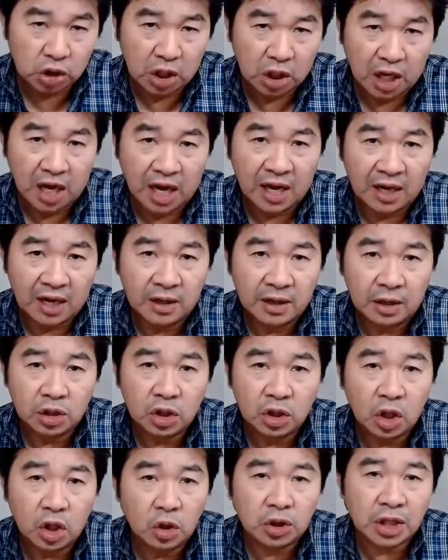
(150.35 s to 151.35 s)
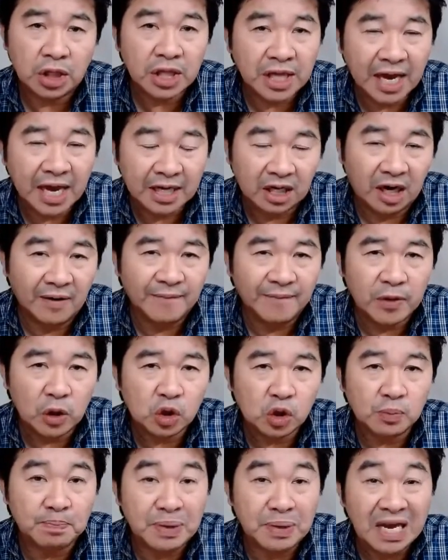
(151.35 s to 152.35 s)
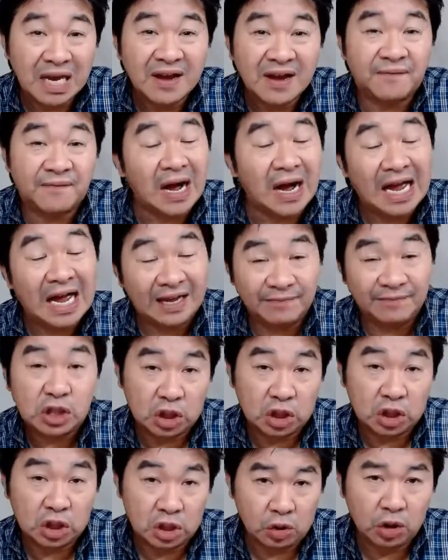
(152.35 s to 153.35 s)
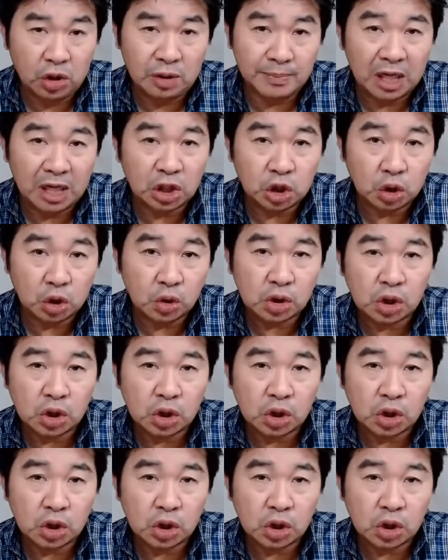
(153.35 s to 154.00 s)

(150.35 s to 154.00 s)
and note that of those big five security measures,